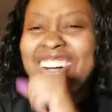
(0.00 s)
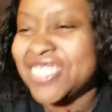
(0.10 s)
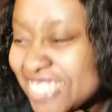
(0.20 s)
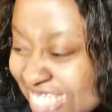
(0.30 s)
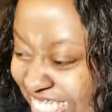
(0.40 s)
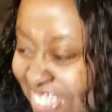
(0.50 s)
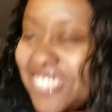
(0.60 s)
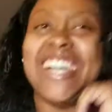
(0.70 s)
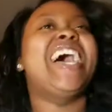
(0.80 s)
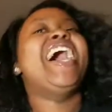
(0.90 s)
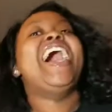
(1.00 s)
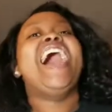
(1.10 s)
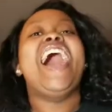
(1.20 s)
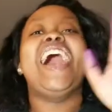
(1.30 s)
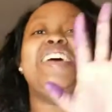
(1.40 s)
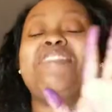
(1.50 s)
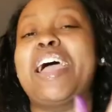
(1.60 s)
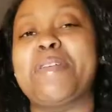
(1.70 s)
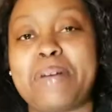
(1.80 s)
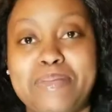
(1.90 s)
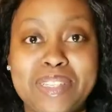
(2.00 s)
Oh shoot, I'm hyped. I'm